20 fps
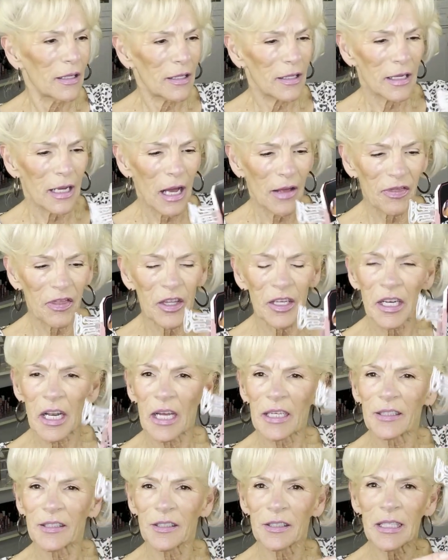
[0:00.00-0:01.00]
You got the
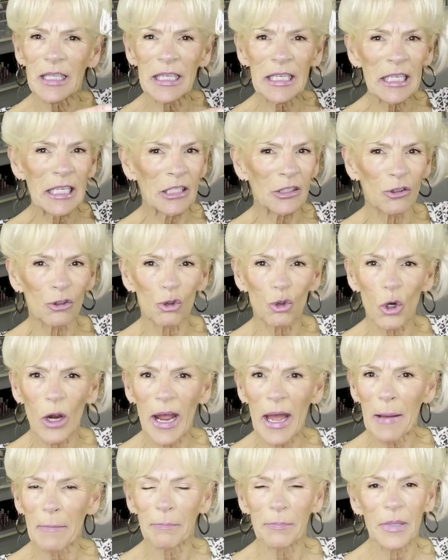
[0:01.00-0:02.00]
nice skinny
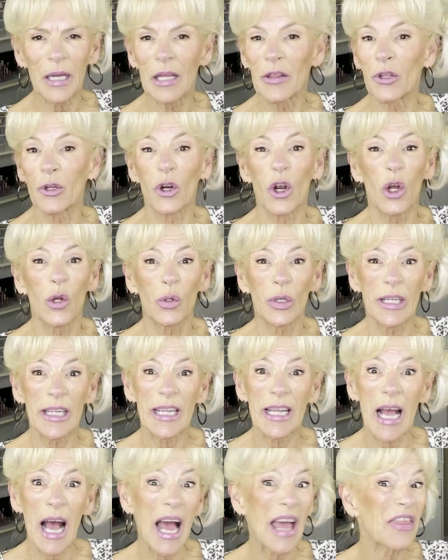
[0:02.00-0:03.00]
strap, and they're
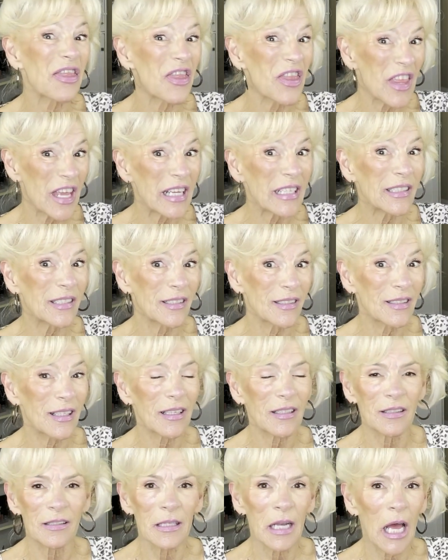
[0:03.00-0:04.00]
only, I think,
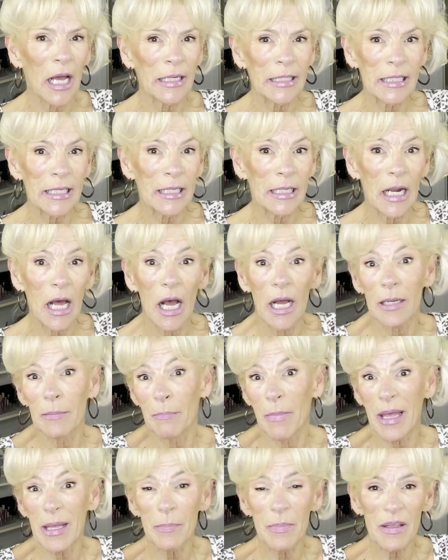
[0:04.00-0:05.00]
$6.99,
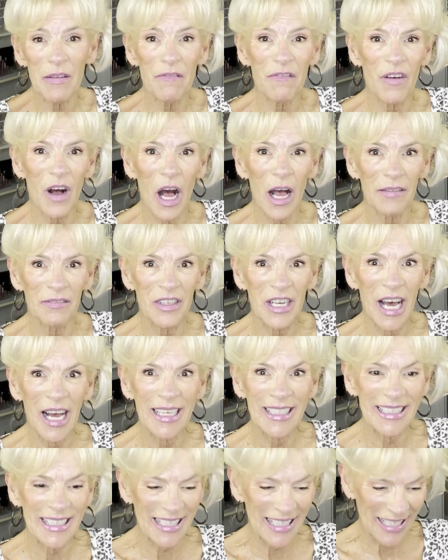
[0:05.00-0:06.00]
maybe
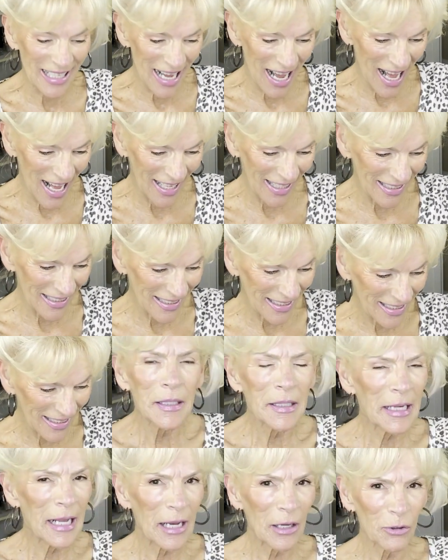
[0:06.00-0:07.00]
$5.99.
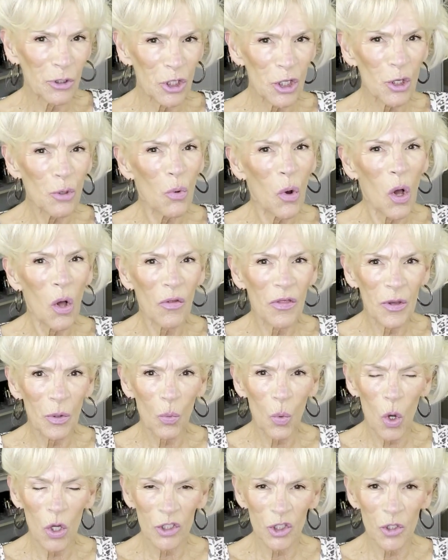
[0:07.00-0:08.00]
Now, you all that
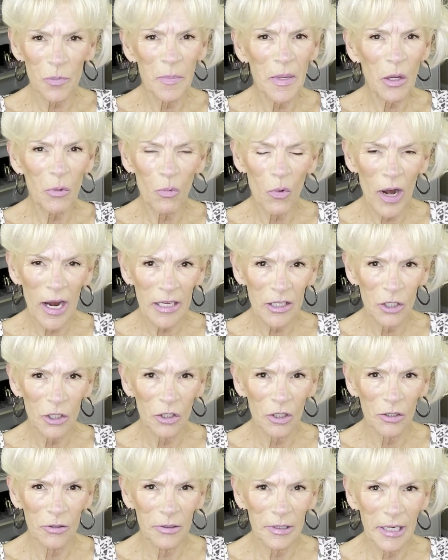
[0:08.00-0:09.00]
watch me
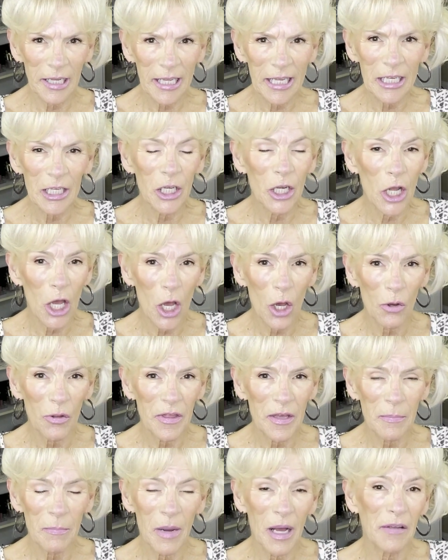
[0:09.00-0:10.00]
regularly know
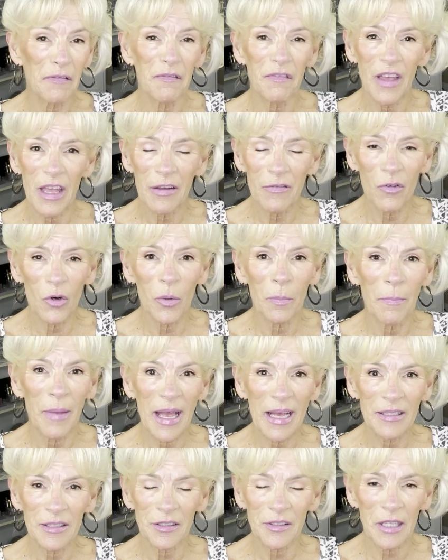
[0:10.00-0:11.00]
that my favorite
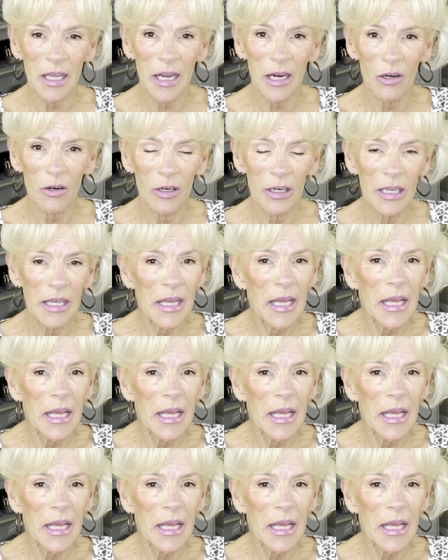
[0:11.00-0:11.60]
mascara